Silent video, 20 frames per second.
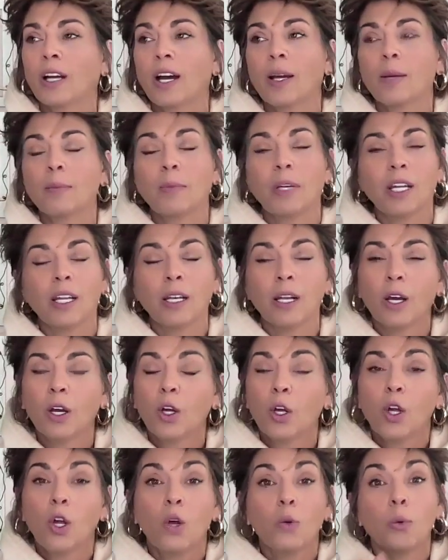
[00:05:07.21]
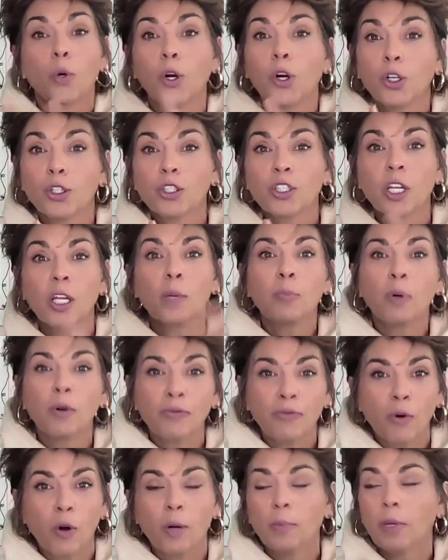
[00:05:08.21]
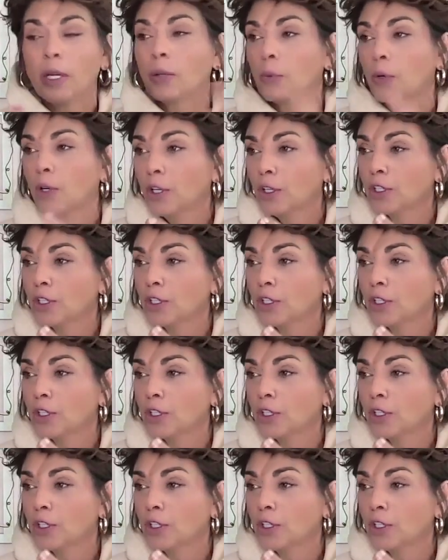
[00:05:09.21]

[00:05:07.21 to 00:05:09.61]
I mean, rehearsing, performing,